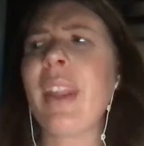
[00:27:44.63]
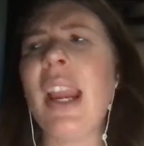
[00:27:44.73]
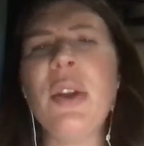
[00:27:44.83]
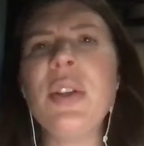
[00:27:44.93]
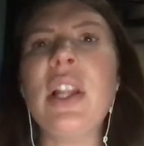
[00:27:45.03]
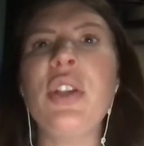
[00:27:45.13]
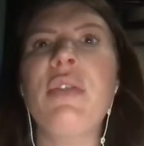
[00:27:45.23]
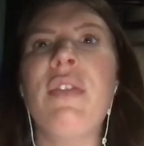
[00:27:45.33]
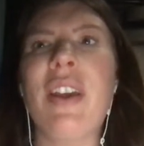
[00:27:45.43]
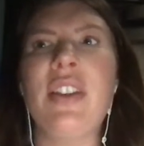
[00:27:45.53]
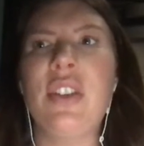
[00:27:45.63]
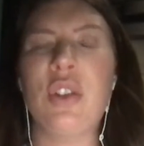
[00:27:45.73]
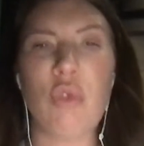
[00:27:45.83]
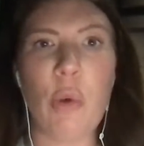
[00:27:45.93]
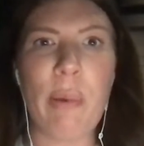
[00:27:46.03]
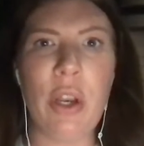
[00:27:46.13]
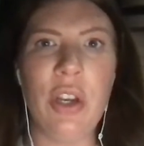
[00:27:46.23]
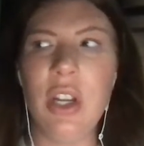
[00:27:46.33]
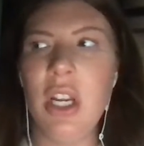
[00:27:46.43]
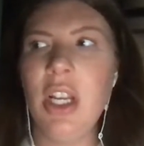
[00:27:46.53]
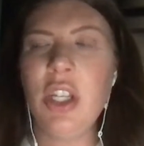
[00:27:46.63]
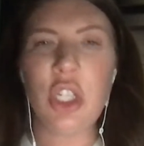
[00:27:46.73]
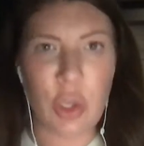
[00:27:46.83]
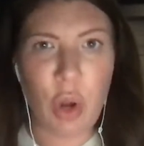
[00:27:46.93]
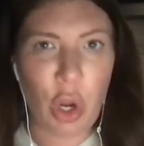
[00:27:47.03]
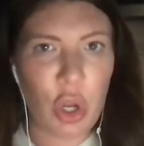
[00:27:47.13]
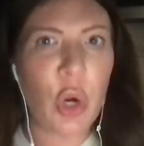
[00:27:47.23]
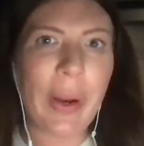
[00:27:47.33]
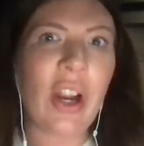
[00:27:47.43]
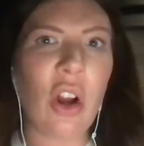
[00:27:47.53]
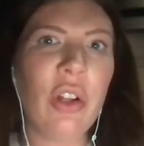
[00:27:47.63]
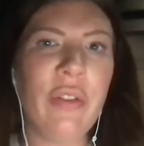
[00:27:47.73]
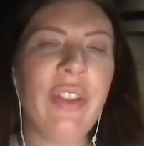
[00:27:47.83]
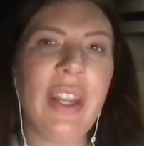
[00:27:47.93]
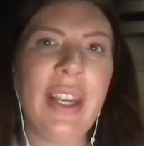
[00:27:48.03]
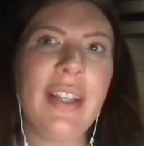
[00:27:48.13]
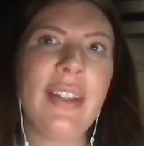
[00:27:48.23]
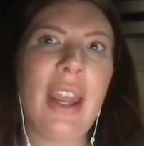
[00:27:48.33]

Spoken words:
I was in lots of investors are open to you not knowing all of this,